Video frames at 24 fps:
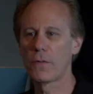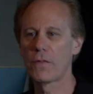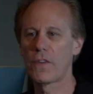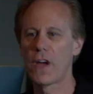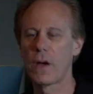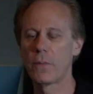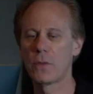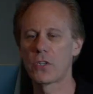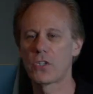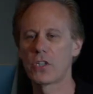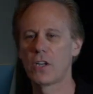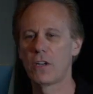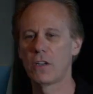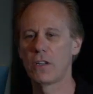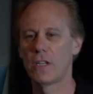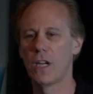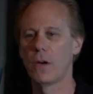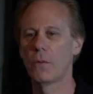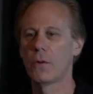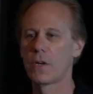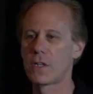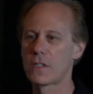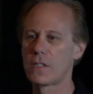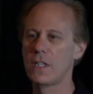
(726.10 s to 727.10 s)
fiber channel
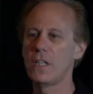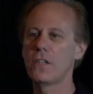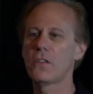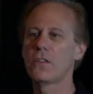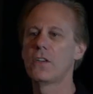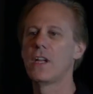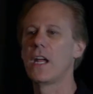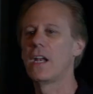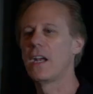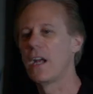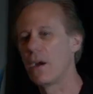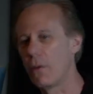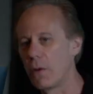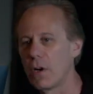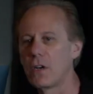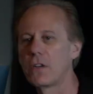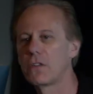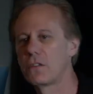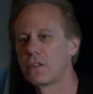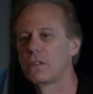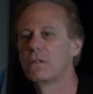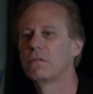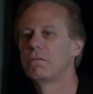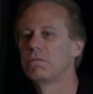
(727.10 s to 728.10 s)
networks to Ethernet
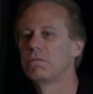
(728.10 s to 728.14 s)
networks?